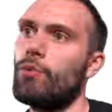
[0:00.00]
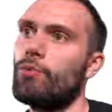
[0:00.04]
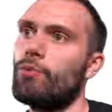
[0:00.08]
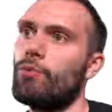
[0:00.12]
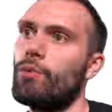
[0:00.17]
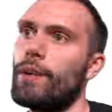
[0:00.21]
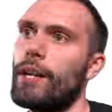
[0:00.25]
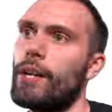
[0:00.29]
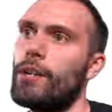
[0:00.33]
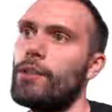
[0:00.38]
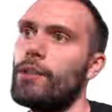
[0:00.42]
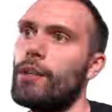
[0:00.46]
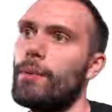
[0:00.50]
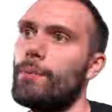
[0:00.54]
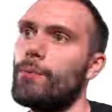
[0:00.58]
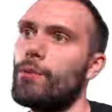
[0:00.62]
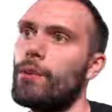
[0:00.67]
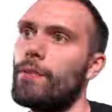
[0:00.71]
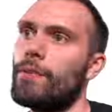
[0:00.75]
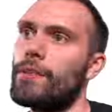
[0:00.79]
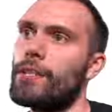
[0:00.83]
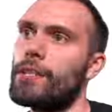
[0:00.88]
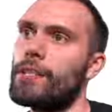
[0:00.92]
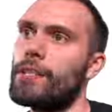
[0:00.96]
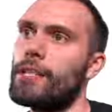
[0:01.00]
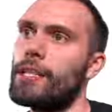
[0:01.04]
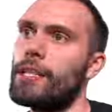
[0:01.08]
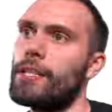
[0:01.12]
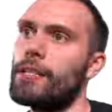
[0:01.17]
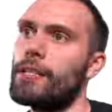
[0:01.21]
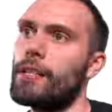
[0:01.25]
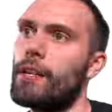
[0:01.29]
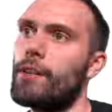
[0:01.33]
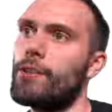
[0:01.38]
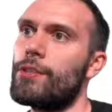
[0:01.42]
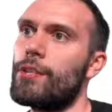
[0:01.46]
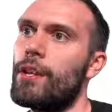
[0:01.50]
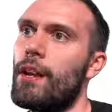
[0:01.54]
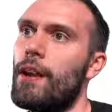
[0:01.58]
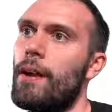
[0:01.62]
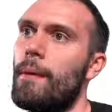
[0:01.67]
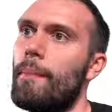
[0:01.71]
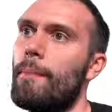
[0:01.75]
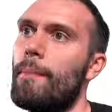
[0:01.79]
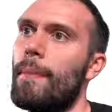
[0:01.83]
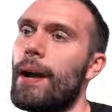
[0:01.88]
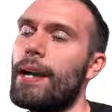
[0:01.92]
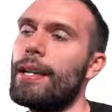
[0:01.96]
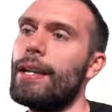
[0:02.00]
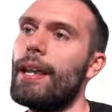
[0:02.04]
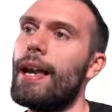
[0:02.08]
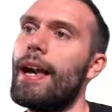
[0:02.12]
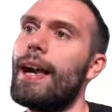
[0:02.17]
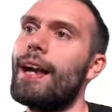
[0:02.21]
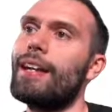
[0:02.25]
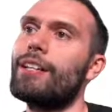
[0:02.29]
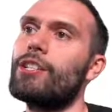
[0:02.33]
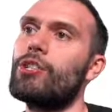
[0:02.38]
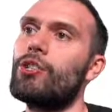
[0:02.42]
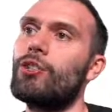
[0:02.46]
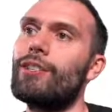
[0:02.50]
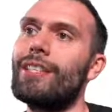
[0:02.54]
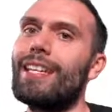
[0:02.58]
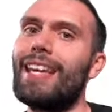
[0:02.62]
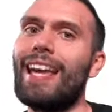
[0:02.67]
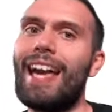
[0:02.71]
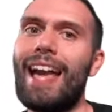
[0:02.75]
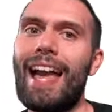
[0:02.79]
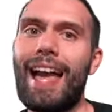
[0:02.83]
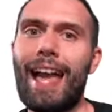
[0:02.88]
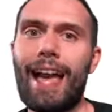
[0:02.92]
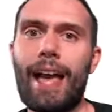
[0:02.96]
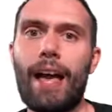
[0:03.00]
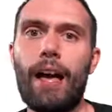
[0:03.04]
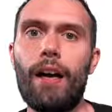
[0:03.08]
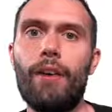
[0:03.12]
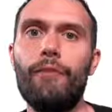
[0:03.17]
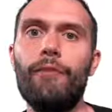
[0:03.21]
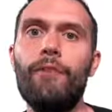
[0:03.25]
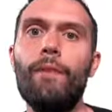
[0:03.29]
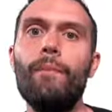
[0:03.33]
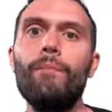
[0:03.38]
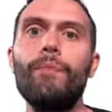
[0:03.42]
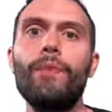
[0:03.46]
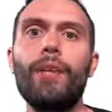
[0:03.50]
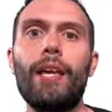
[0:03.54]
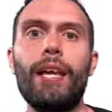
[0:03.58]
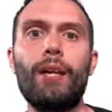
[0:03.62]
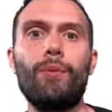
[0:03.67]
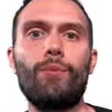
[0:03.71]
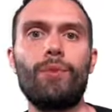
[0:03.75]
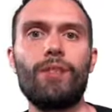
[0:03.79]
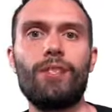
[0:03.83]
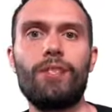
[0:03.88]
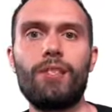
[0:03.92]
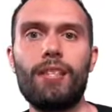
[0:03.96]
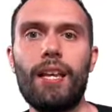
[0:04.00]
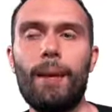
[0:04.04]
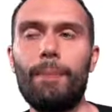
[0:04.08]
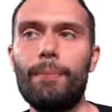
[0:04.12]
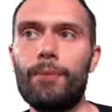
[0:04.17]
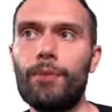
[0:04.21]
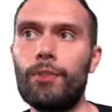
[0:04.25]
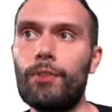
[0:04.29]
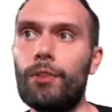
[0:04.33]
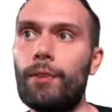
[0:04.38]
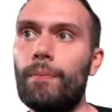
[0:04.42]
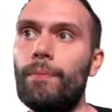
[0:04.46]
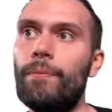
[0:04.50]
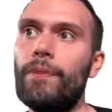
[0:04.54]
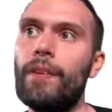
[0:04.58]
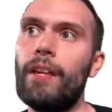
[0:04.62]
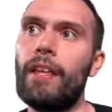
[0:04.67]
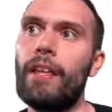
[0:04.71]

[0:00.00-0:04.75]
A rare number of these T cells might actually have a receptor